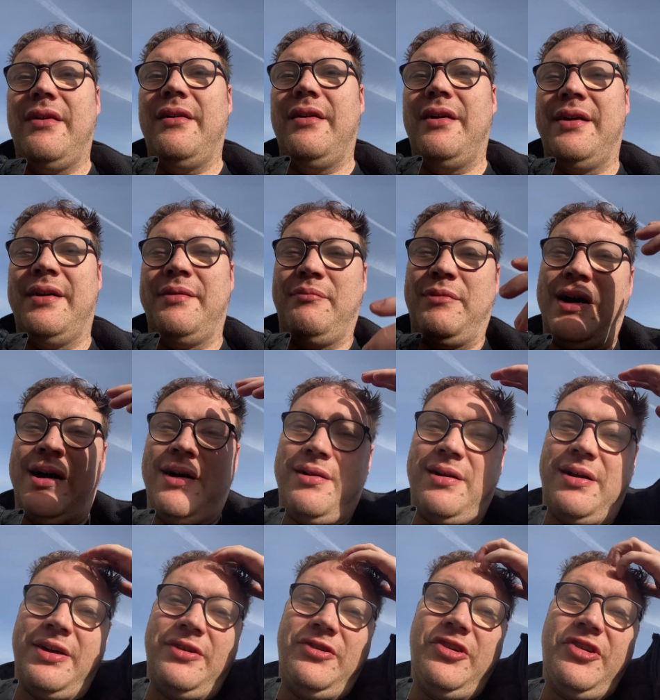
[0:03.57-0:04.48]
Um,
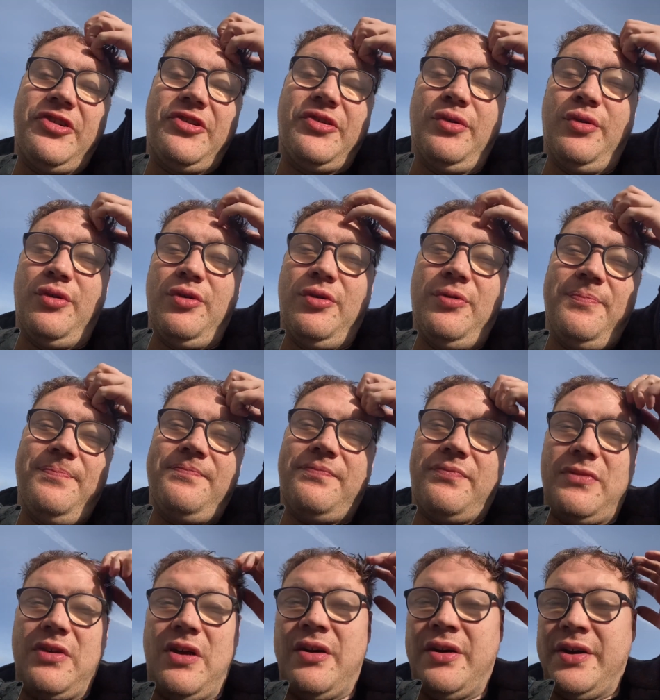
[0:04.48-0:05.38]
well, I just thought
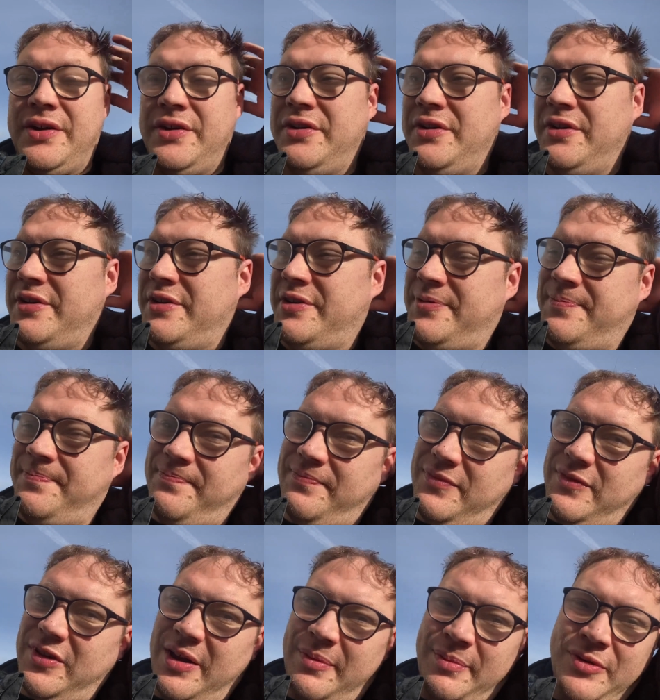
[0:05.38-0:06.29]
I'd uh,
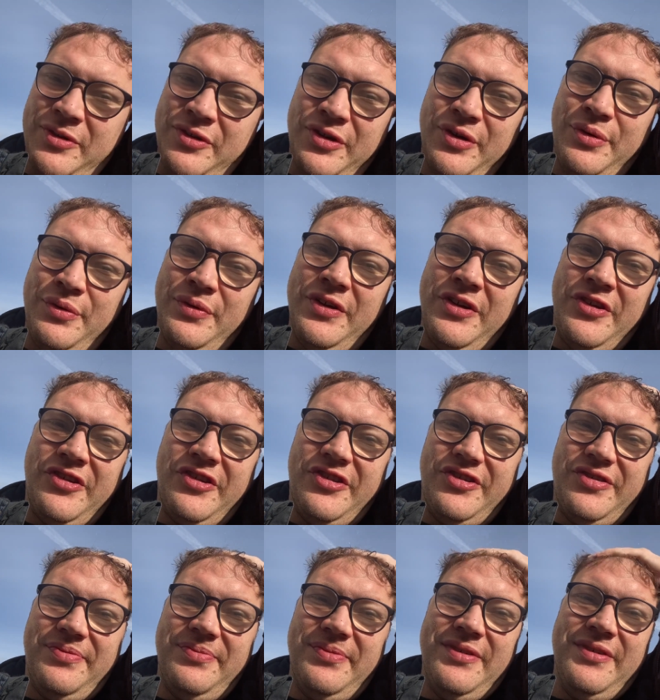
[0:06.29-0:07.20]
come and do
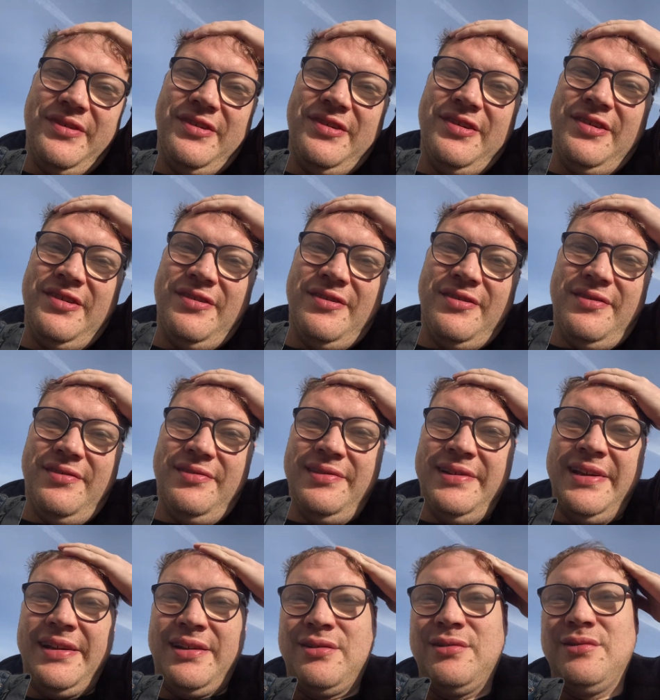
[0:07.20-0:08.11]
this
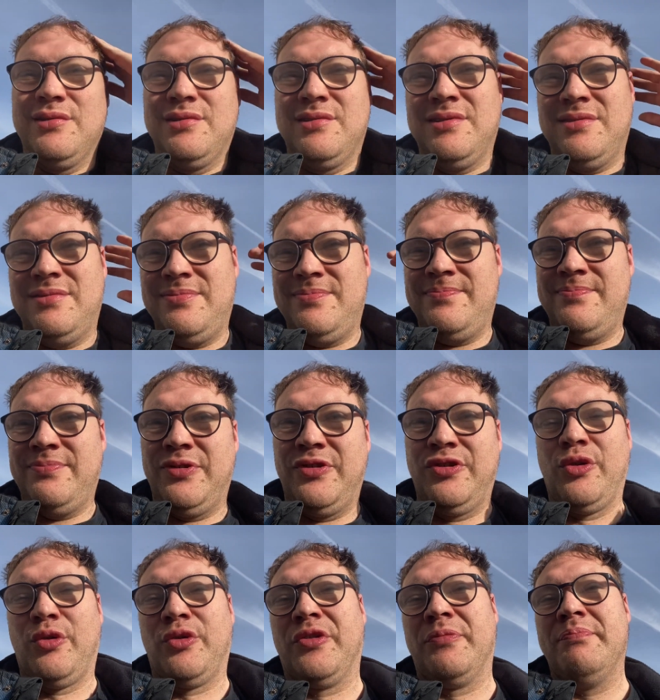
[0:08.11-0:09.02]
little
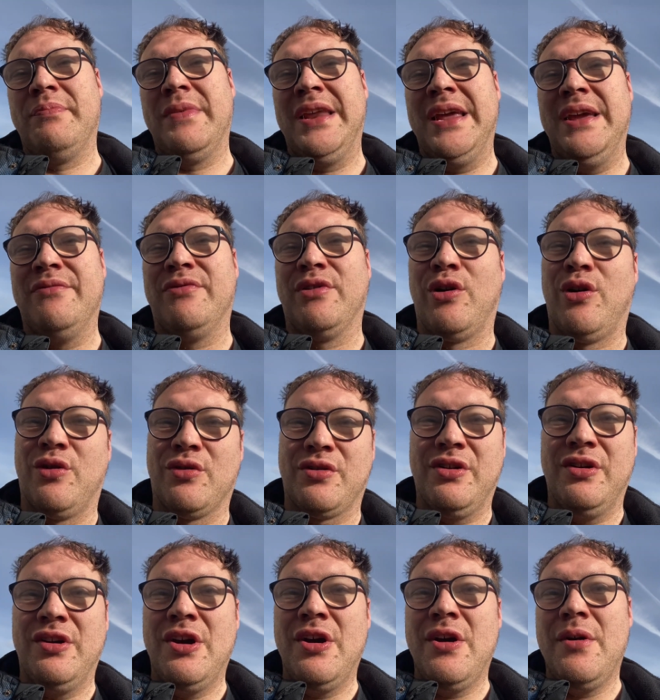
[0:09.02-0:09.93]
sort of mini vlog
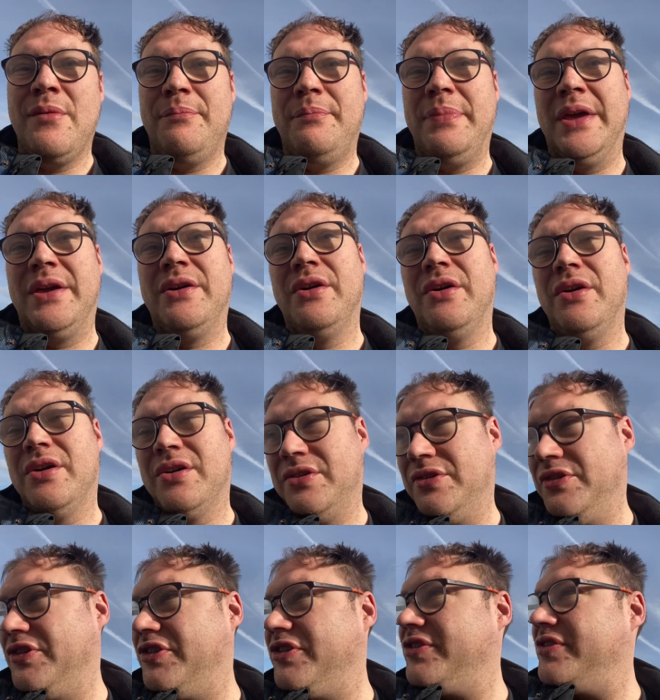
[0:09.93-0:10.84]

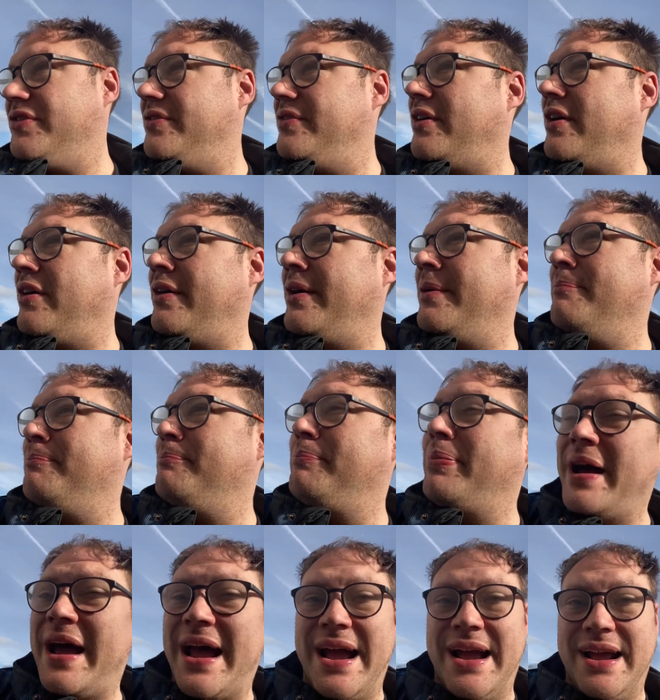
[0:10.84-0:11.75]
because I'm
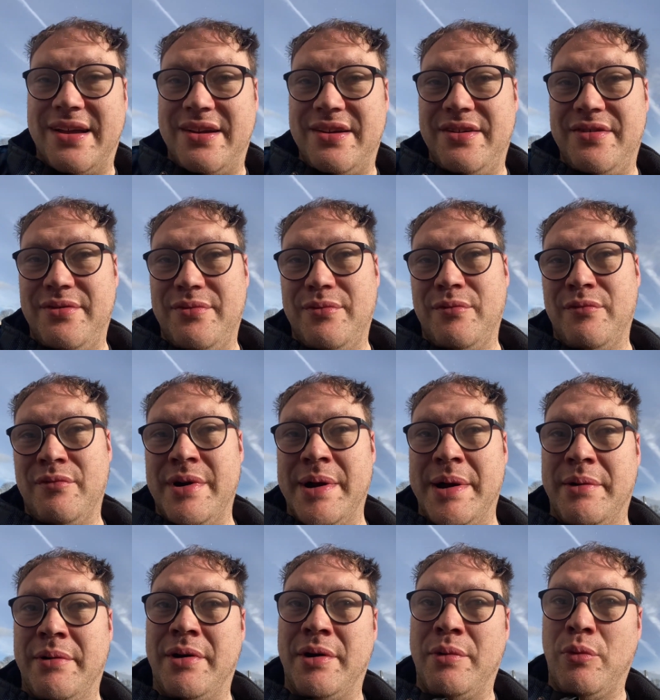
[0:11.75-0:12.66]
back
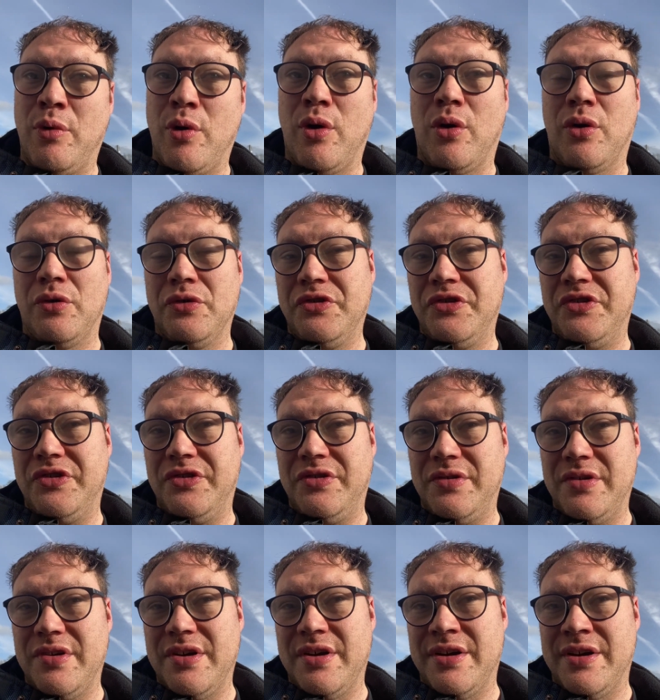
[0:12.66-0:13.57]
where I
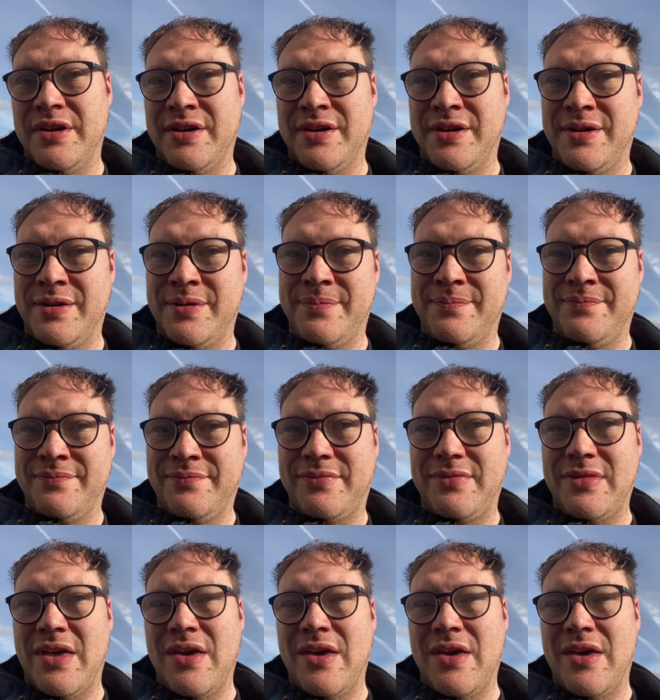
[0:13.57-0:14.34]
was um,